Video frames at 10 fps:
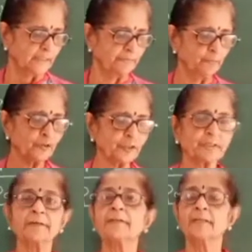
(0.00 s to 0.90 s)
Future
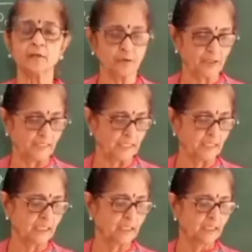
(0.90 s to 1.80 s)
continuous tense.
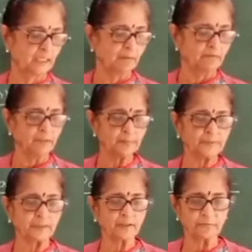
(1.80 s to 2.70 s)
Verbs in
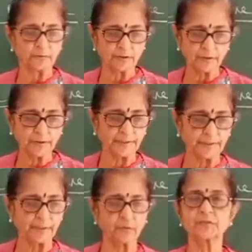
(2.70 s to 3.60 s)
the future
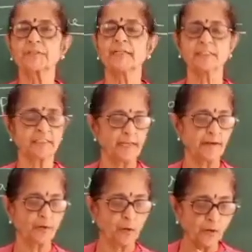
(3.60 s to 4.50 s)
continuous tense
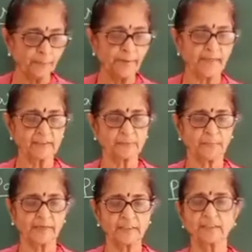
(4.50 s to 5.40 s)
cannot be
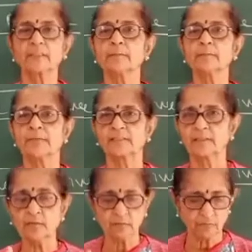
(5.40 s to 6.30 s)
expressed in the
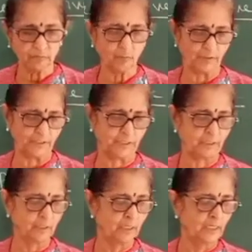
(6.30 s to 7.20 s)
passive voice.
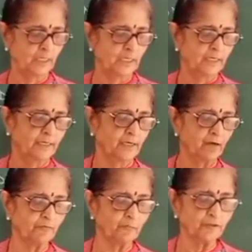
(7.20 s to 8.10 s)
Now
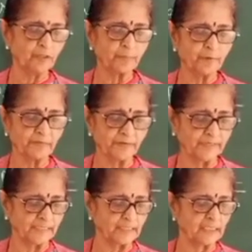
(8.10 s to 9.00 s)
future perfect
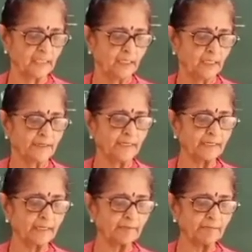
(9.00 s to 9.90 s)
tense. Rita
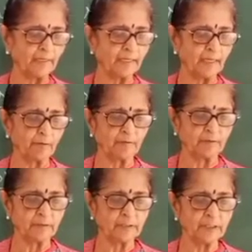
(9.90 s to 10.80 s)
will have
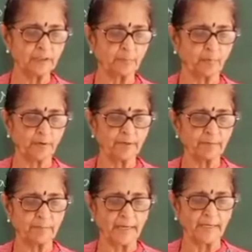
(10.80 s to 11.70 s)
learned the poem
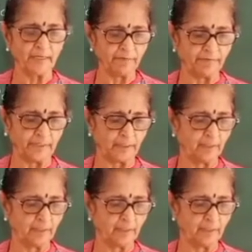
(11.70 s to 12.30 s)
by evening.